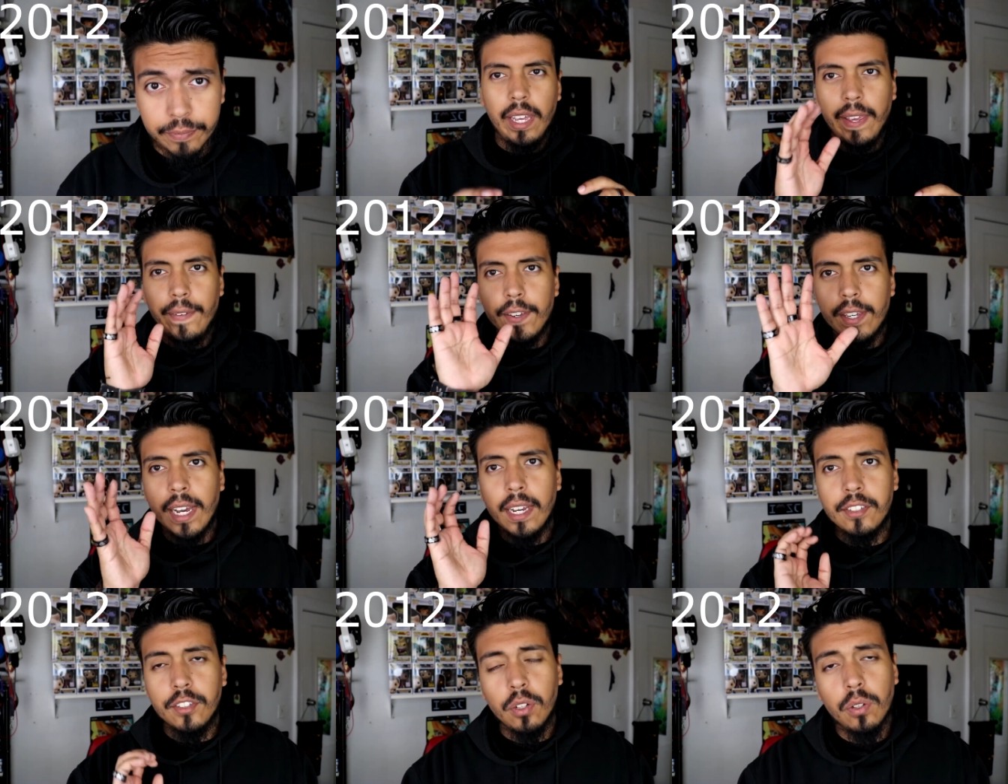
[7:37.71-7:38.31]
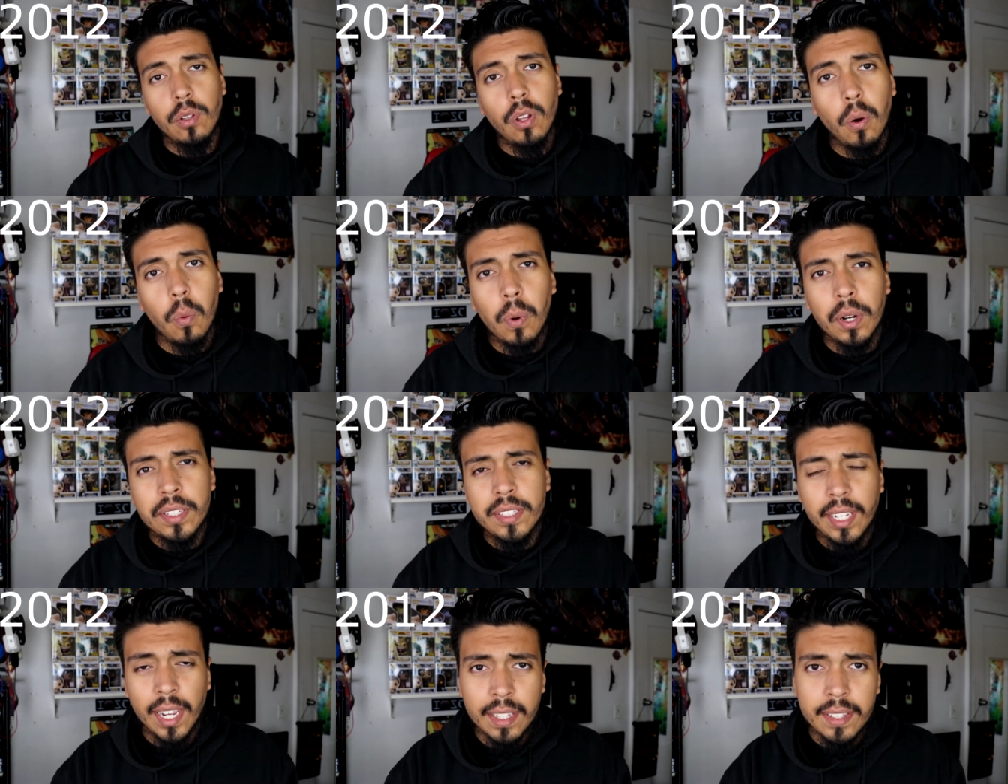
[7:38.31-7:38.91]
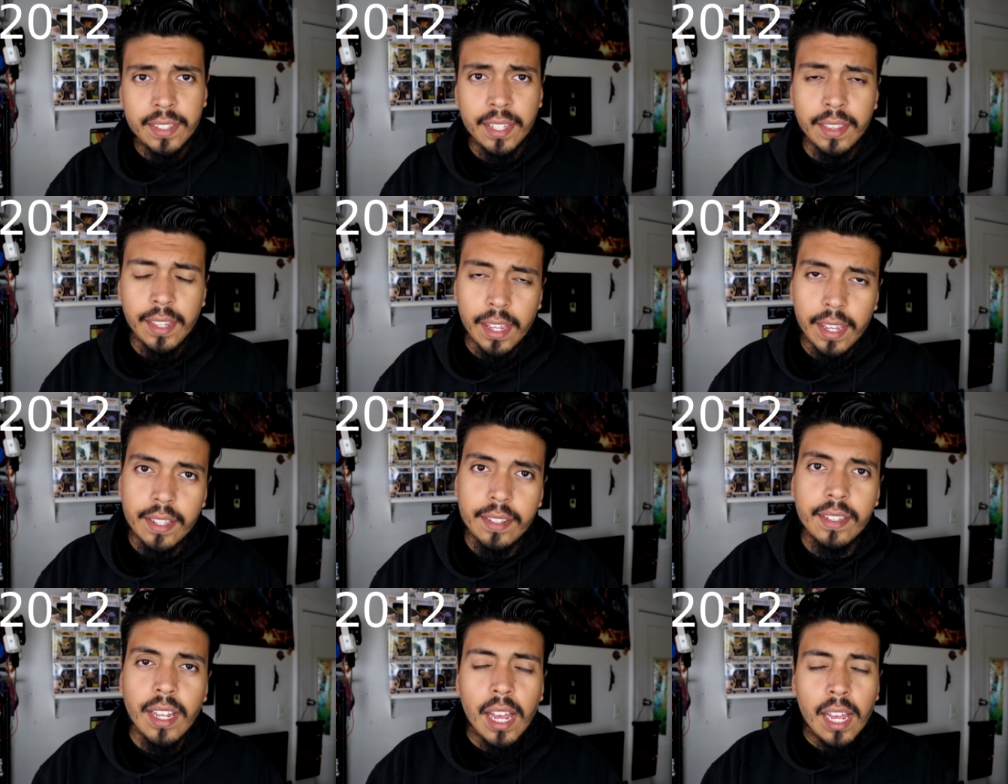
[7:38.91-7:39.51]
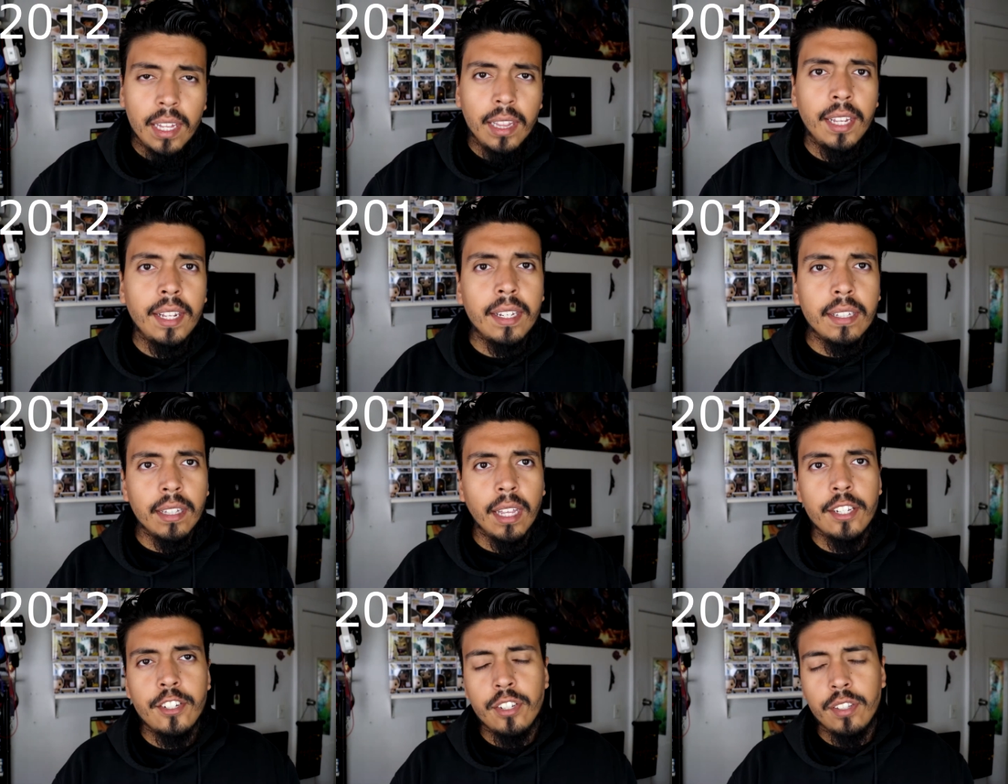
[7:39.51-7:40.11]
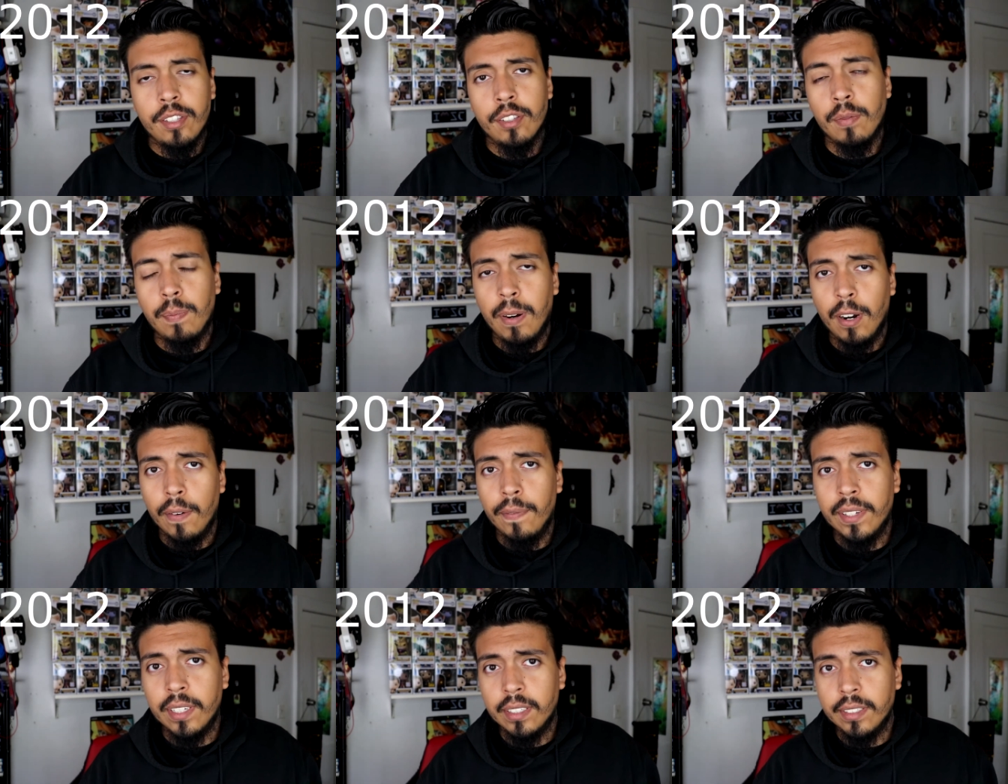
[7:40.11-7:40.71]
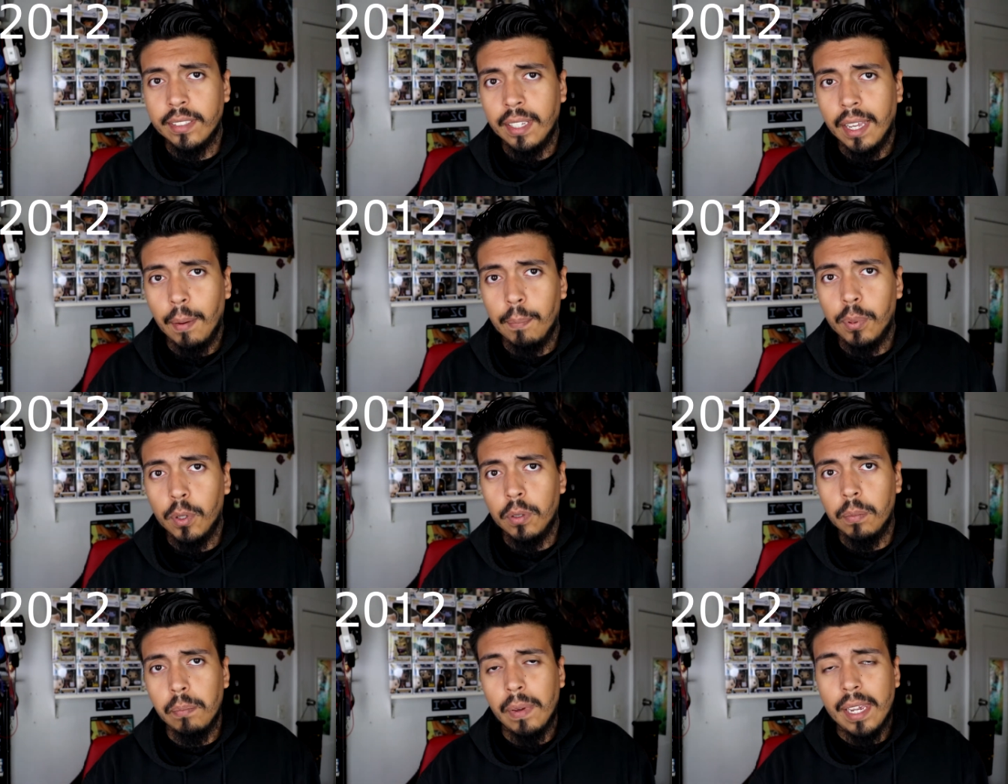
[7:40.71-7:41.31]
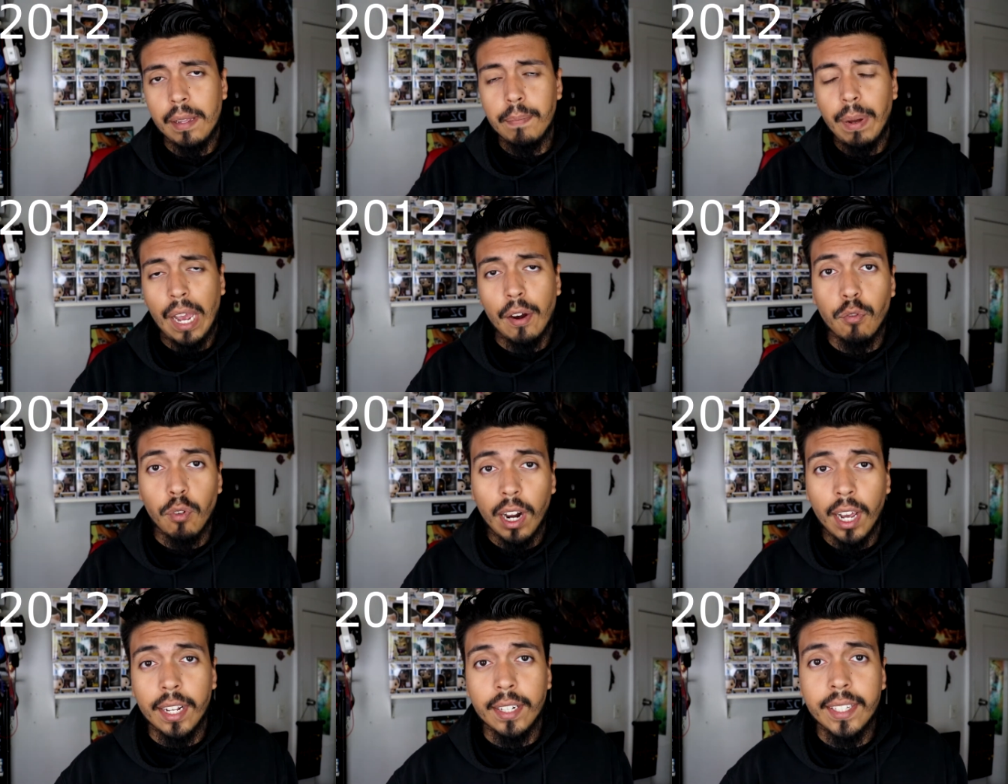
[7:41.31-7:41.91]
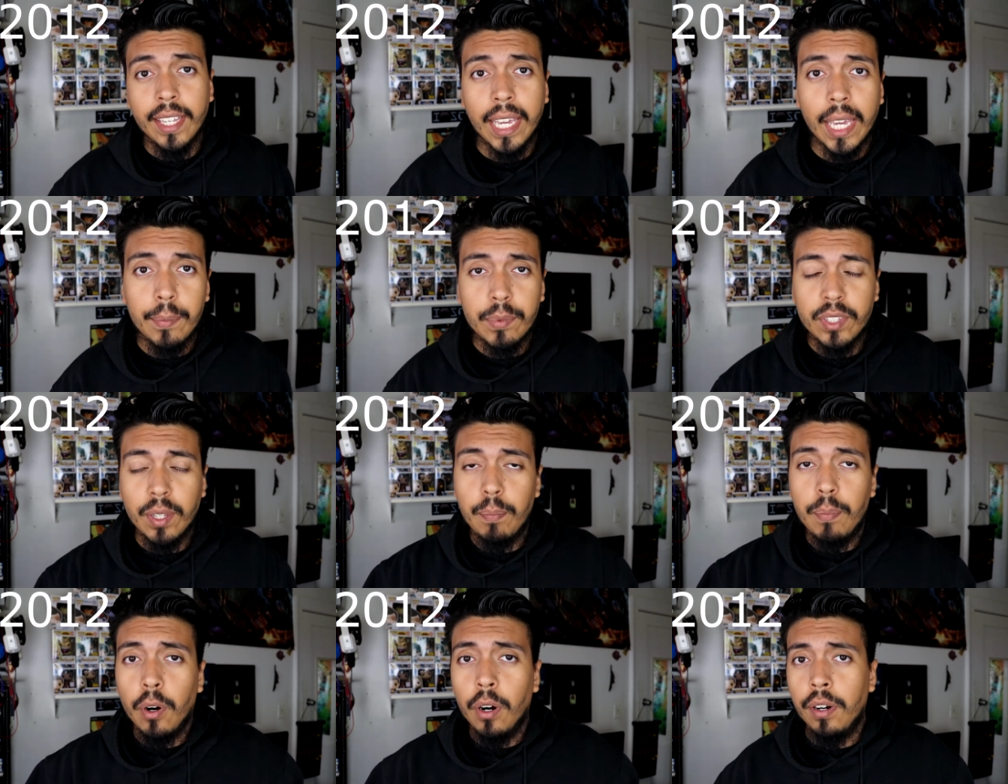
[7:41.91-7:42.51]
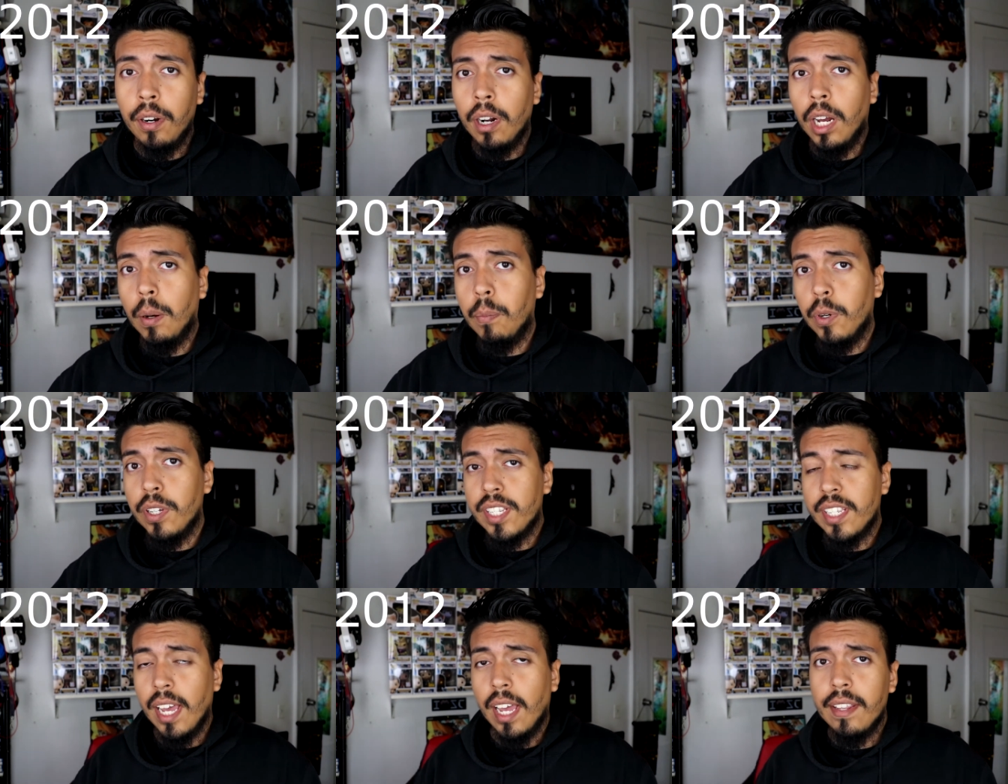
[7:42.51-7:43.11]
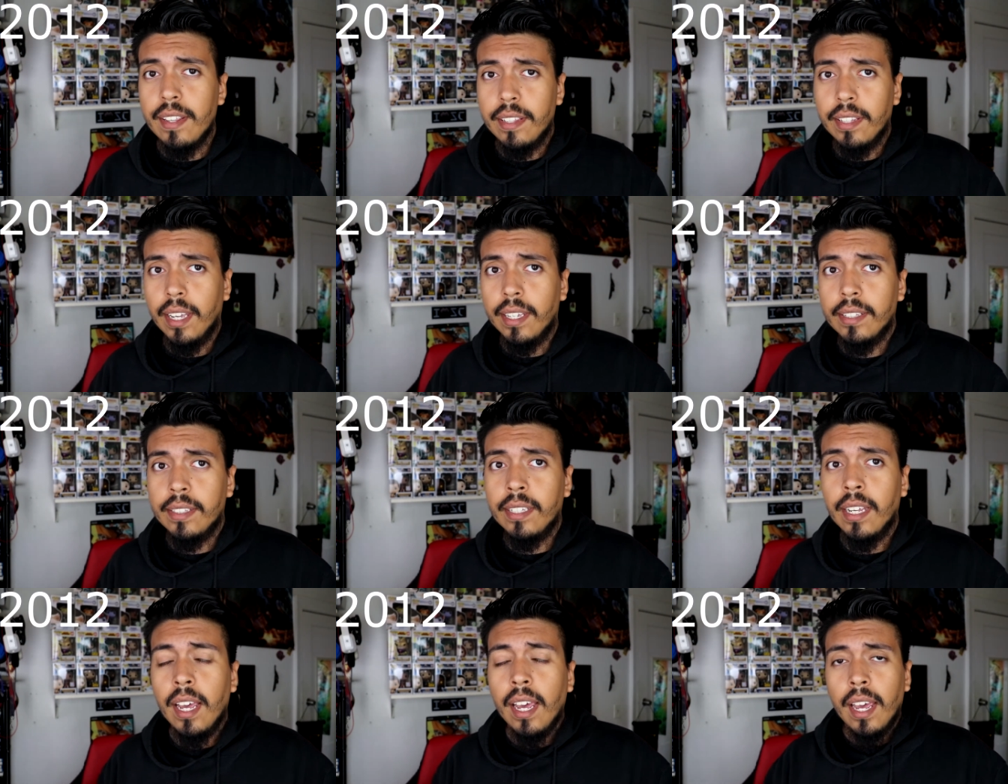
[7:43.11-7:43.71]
If you guys don't know what Tencent is, League of Legends is a perfect example, made by Riot Games. They partnered up with Tencent,